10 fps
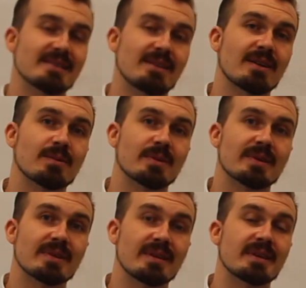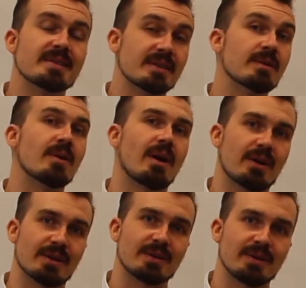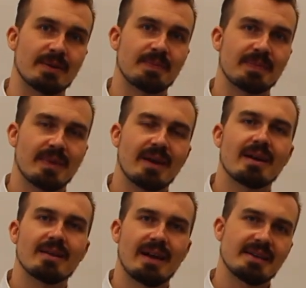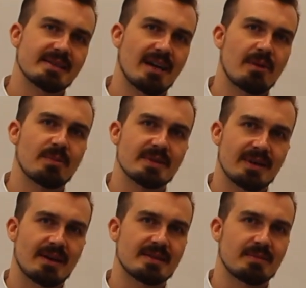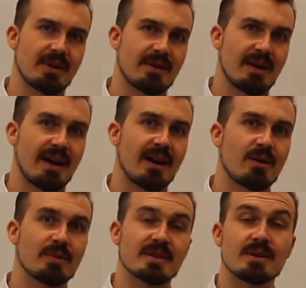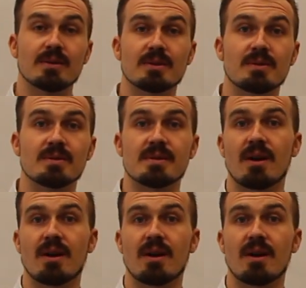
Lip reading: start with the zero article. Last time we talked about how we don't use